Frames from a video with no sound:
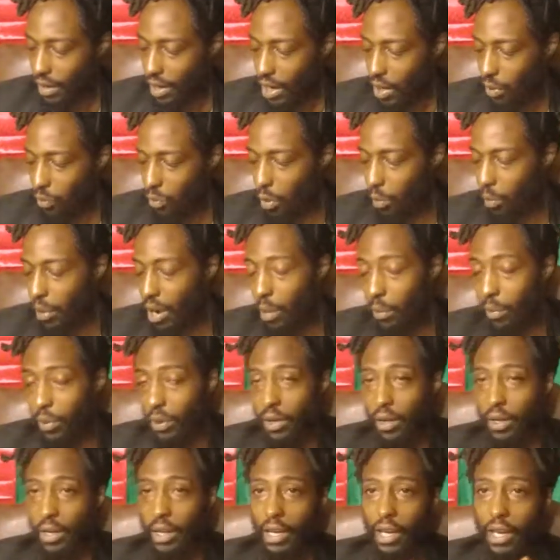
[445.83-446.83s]

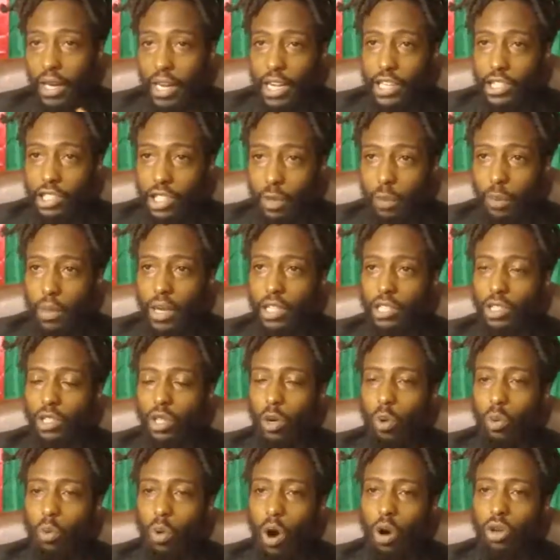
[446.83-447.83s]
Remember, Egypt is
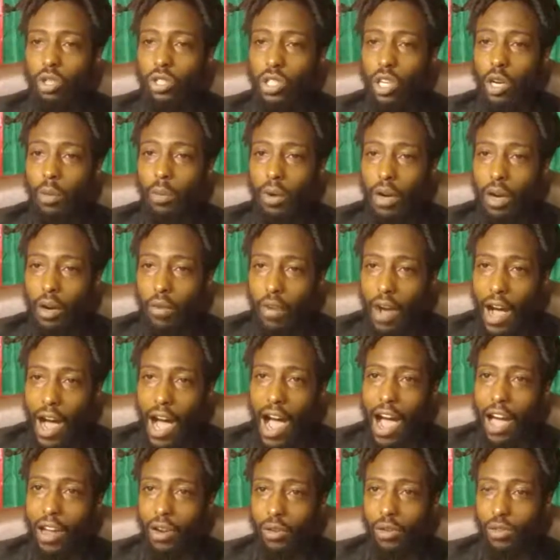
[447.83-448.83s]
the worship of
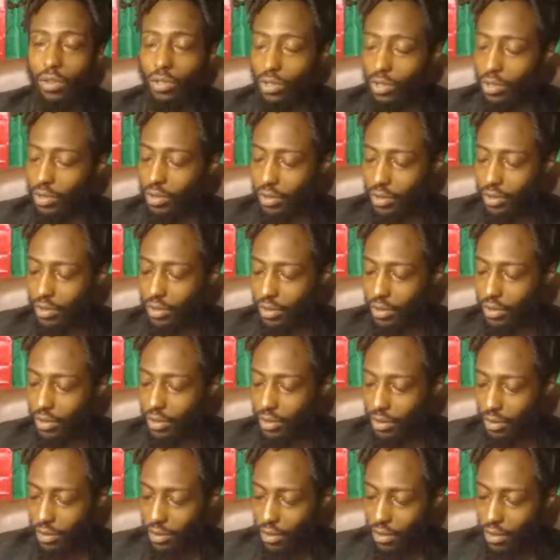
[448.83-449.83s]
idols.
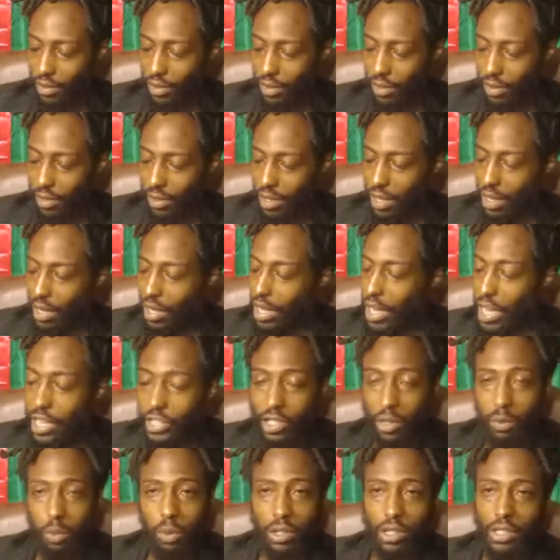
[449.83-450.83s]

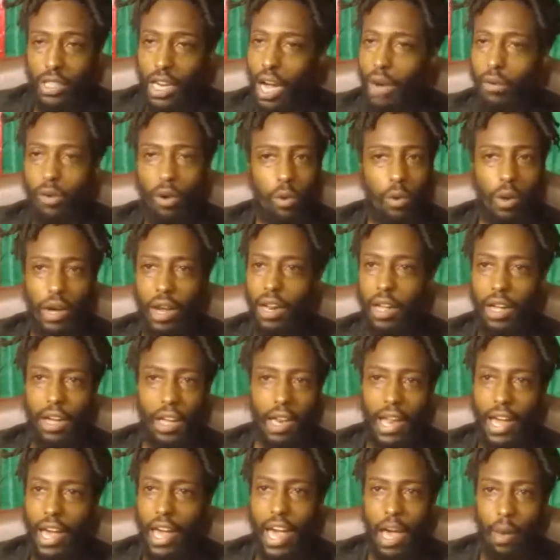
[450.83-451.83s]
Egypt was never really a
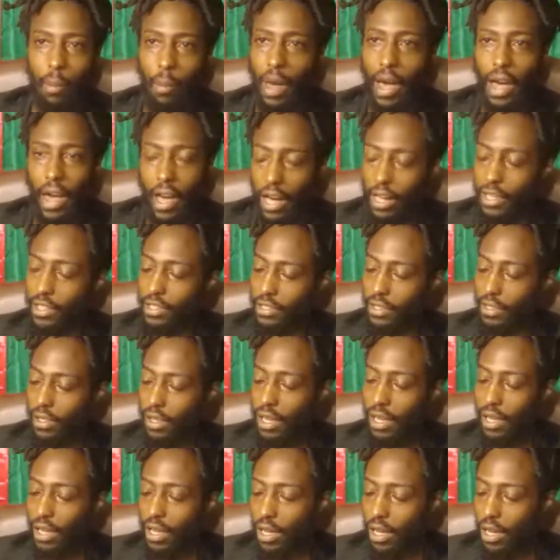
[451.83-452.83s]
landmass.
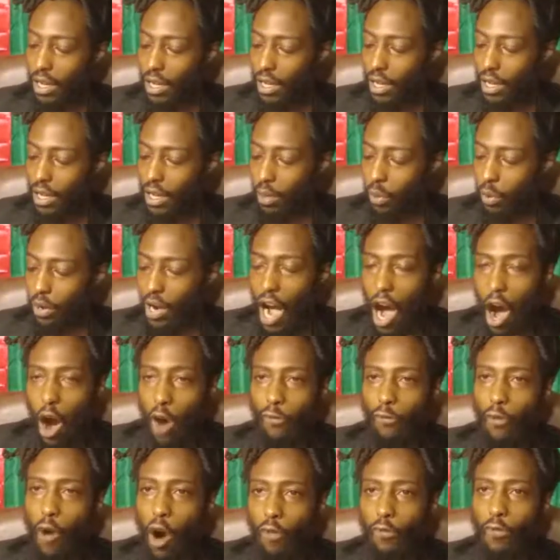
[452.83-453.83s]
When
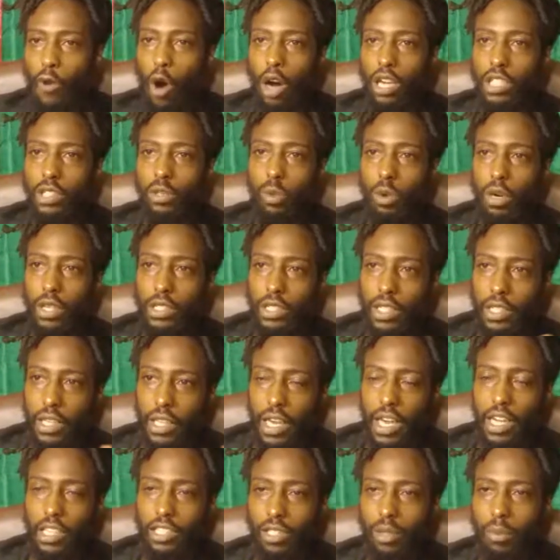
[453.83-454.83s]
our forefathers was in
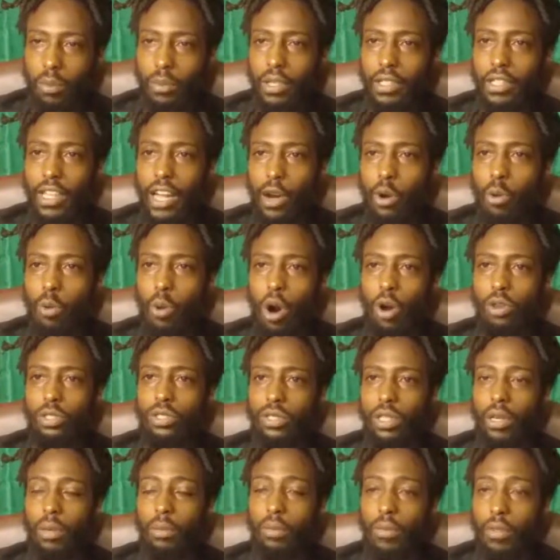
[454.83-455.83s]
Egypt, they
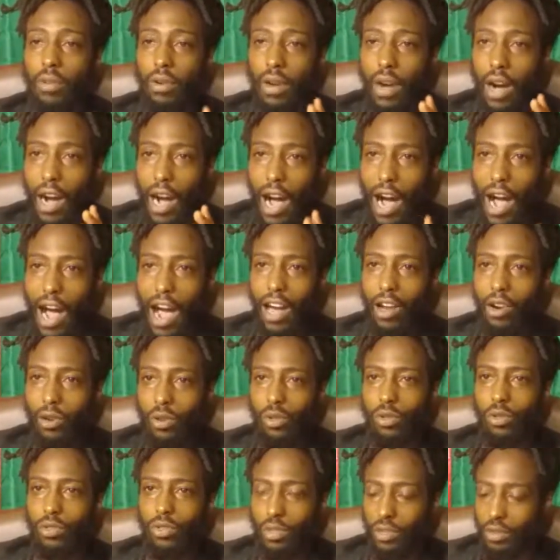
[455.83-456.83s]
worshiped
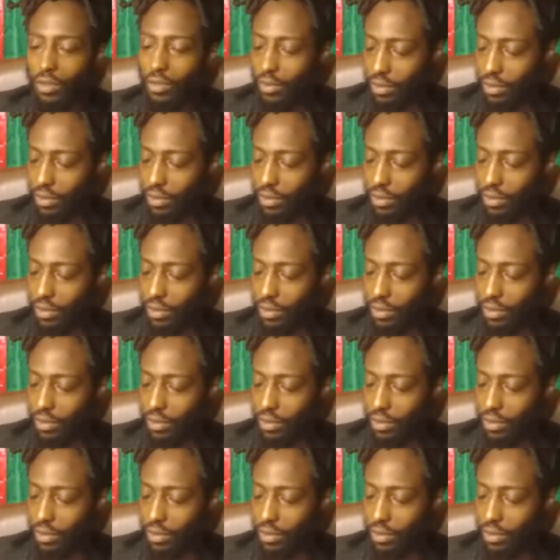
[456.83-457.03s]
idols.